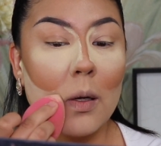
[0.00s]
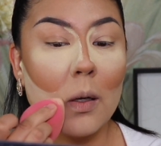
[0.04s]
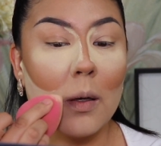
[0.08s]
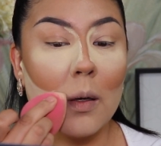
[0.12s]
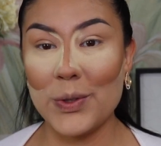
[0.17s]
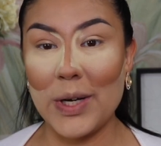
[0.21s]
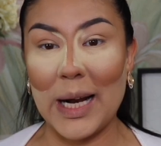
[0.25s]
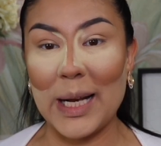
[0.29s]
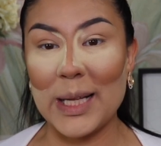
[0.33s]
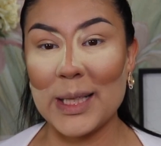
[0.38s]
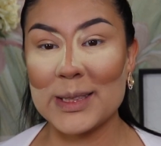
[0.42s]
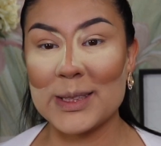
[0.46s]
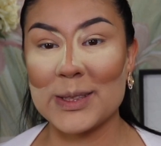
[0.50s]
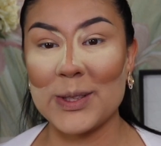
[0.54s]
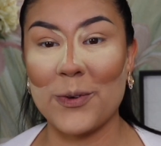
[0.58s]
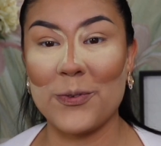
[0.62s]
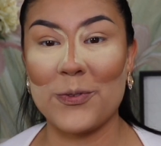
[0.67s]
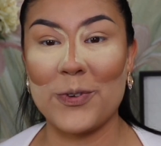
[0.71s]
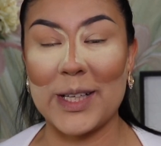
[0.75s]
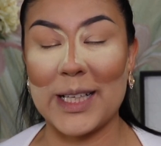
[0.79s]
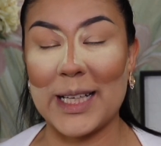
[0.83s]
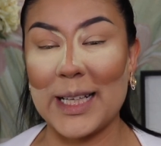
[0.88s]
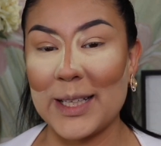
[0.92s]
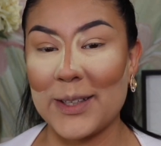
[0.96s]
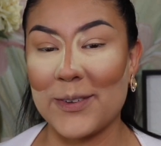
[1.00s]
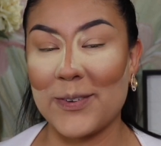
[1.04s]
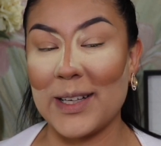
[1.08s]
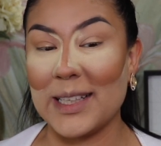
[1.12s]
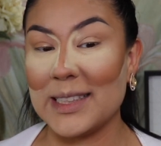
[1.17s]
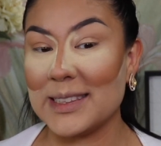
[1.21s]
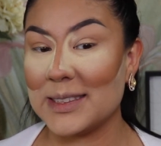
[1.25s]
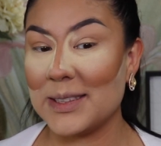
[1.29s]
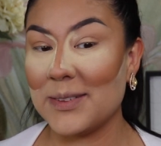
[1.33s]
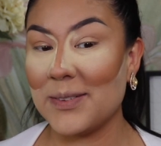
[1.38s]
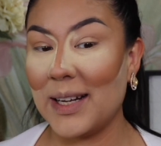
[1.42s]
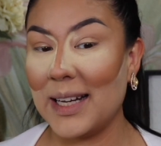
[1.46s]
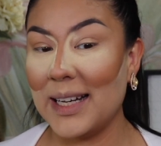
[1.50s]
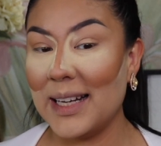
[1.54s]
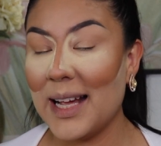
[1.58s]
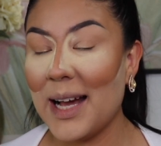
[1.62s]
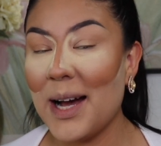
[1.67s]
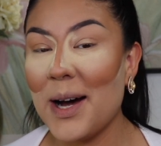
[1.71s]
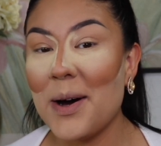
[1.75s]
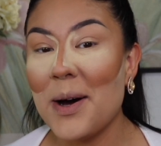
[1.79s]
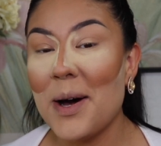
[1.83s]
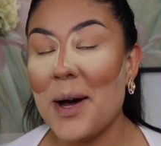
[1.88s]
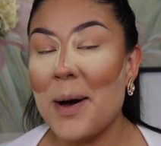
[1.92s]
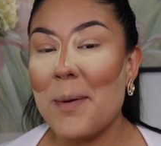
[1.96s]
Dude, I look so freaking crazy right
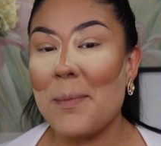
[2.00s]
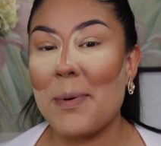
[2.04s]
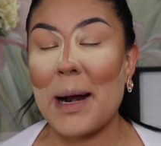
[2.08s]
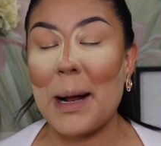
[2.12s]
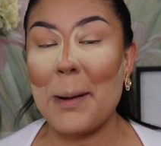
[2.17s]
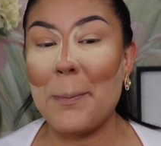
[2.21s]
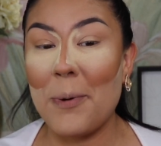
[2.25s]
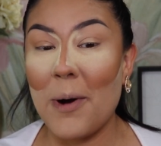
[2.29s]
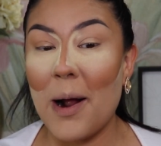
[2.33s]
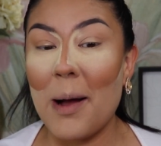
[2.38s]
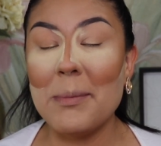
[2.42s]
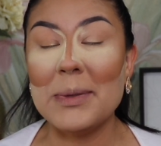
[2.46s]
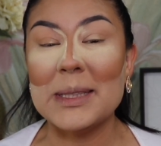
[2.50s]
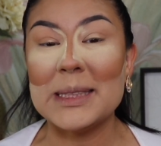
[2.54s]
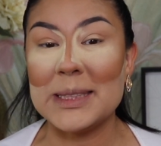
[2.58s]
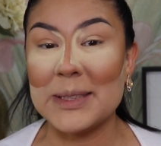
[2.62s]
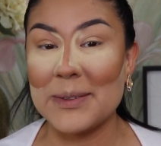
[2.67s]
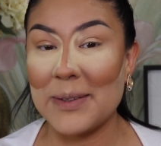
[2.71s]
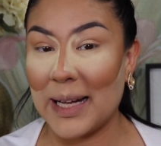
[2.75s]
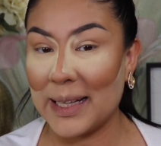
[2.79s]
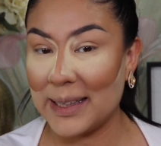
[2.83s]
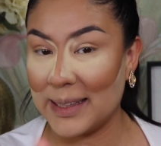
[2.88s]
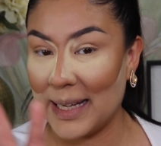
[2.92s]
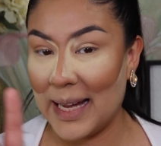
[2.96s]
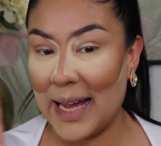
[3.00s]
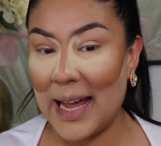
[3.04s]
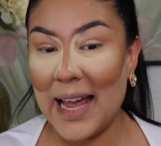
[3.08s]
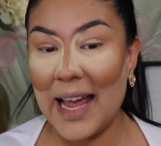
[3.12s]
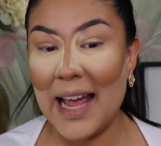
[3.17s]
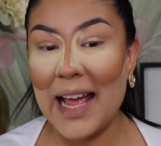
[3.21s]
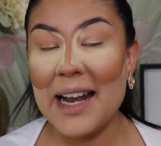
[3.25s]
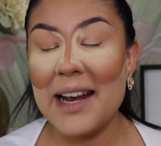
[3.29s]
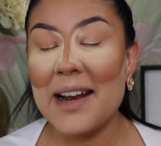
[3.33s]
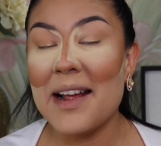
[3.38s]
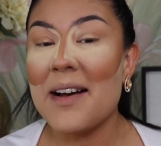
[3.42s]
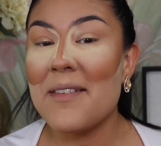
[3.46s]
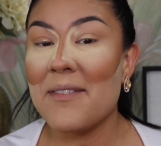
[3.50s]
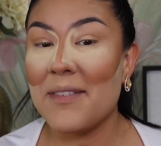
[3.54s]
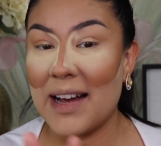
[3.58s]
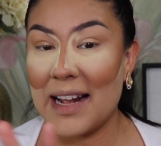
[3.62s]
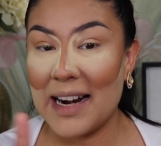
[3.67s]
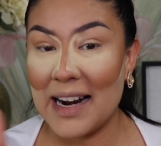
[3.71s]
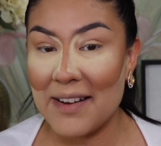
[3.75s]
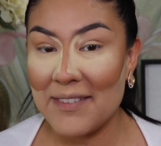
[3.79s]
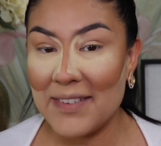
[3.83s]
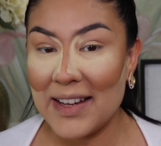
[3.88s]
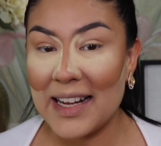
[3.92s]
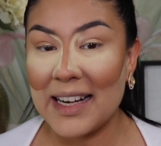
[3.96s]
now, but I promise you at the end,
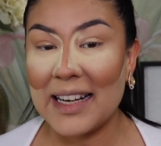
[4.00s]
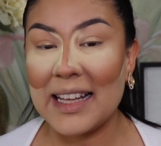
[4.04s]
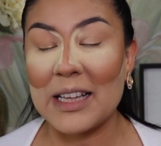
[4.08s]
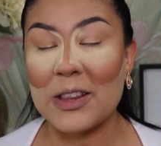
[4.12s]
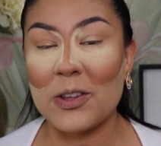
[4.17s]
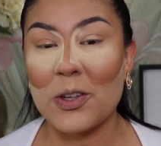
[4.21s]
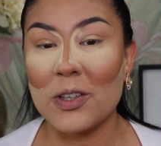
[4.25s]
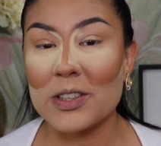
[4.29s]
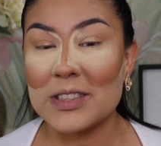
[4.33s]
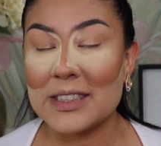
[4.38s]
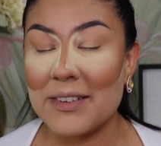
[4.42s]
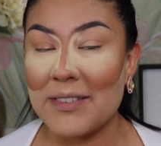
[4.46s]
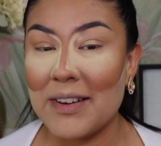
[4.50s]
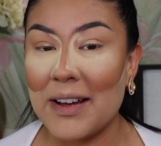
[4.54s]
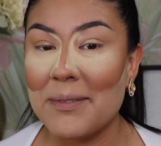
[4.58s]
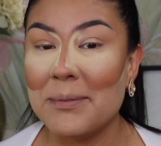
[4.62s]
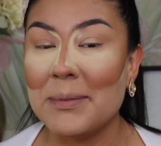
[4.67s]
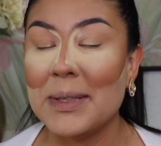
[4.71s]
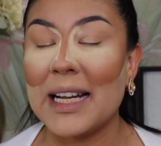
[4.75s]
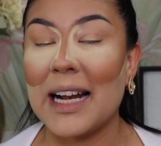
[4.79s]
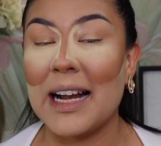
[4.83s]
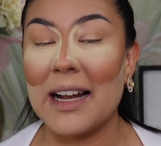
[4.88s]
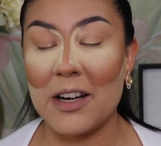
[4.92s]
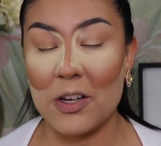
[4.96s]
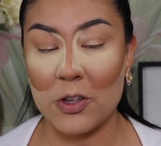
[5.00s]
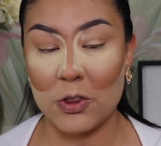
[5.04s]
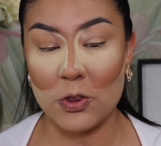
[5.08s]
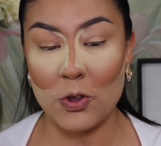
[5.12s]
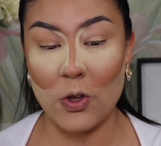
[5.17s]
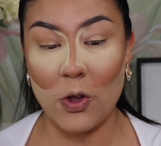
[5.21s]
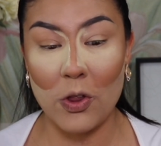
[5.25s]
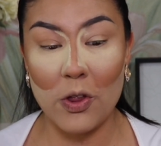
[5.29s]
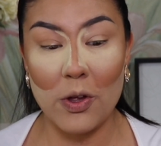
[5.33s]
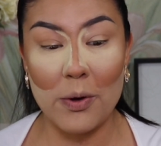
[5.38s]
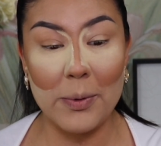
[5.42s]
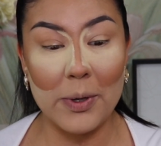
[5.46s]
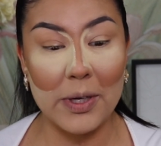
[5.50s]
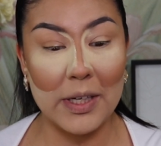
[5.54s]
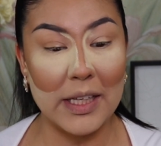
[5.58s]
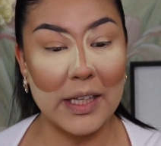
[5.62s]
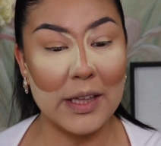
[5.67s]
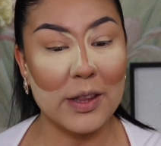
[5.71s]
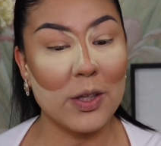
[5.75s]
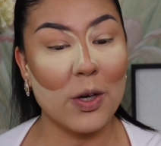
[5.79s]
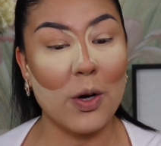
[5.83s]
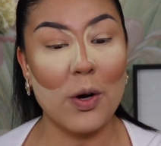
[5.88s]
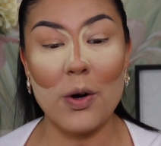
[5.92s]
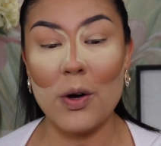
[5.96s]
van a ver que todo se va a mirar todo
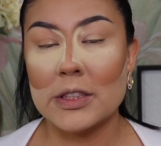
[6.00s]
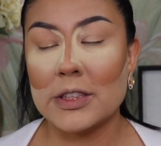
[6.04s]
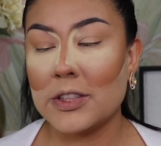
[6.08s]
bonito.